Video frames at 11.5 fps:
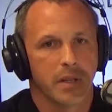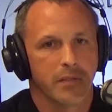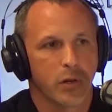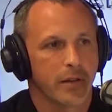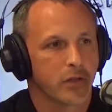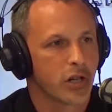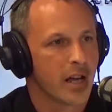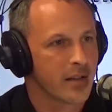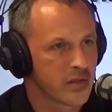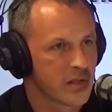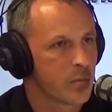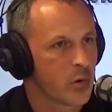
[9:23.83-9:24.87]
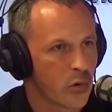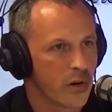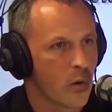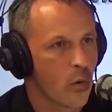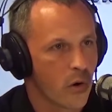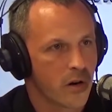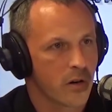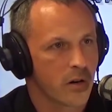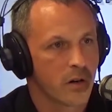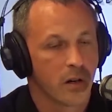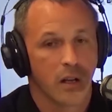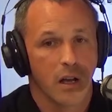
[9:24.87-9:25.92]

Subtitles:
if you have a child support order,